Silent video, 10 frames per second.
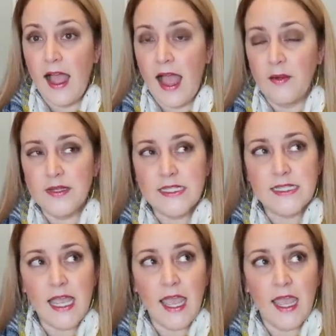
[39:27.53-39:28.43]
I would
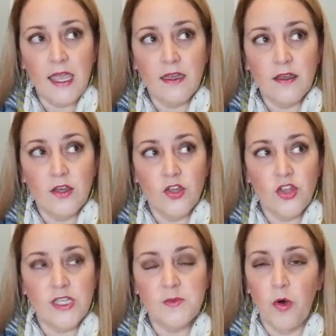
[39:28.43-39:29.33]
say
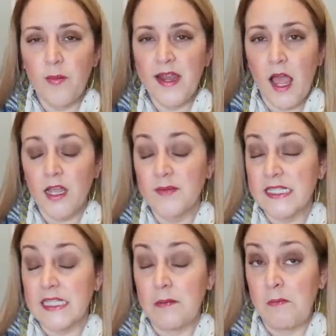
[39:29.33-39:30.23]
she's more
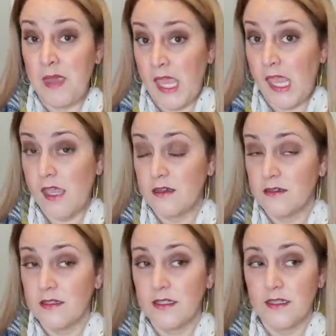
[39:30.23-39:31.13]
monogamous than me
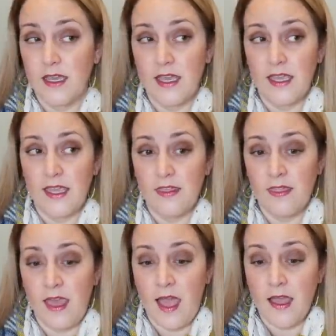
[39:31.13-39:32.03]

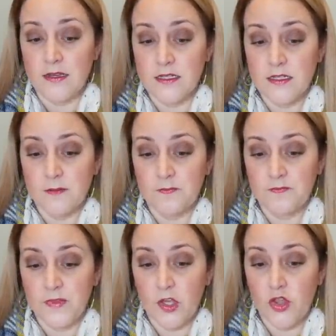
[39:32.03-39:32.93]
in that
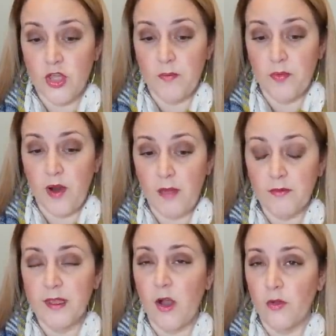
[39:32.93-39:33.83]
she
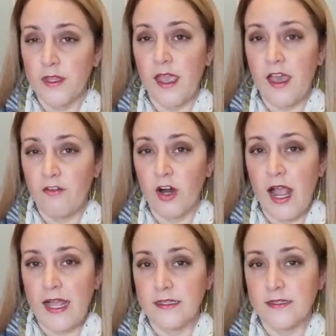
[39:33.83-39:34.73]
probably only ever
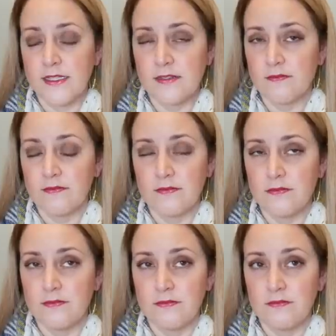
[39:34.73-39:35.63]
has
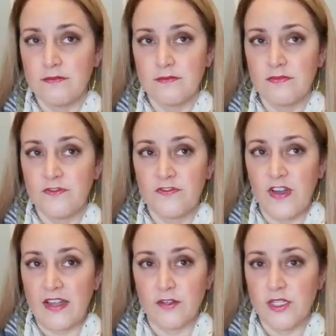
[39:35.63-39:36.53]

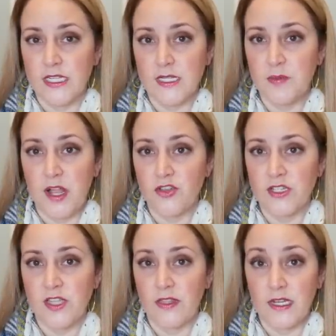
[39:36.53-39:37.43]
5 or 6
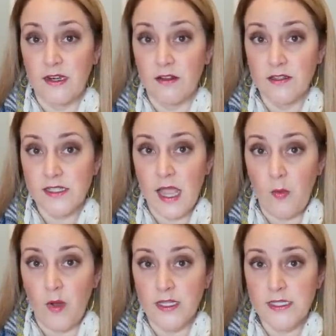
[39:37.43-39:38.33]
projects on the needles
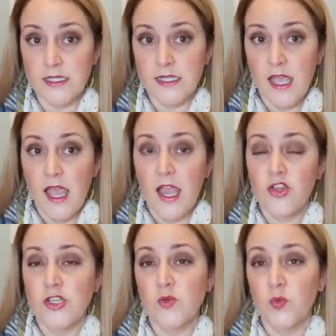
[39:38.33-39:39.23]
at once.
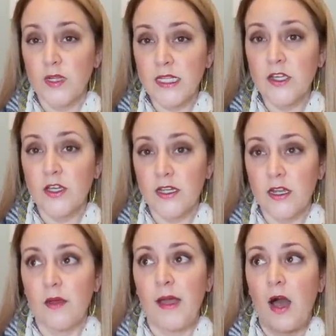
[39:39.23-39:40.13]
And she's really good
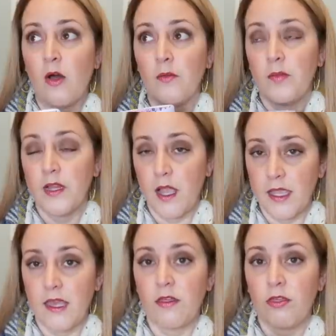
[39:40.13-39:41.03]
about
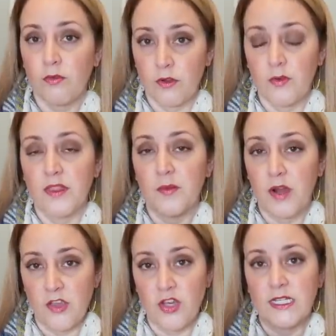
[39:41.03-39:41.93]
plugging through with a
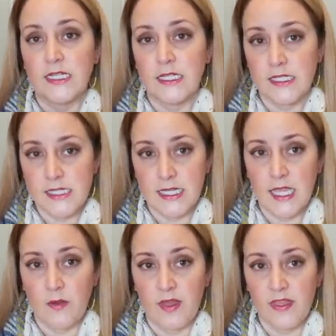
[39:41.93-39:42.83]
project and
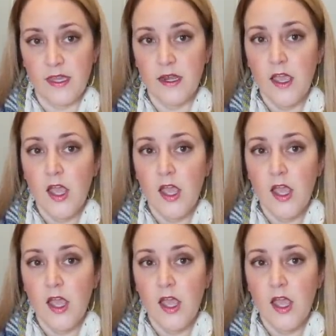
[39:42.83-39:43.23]
sticking with it.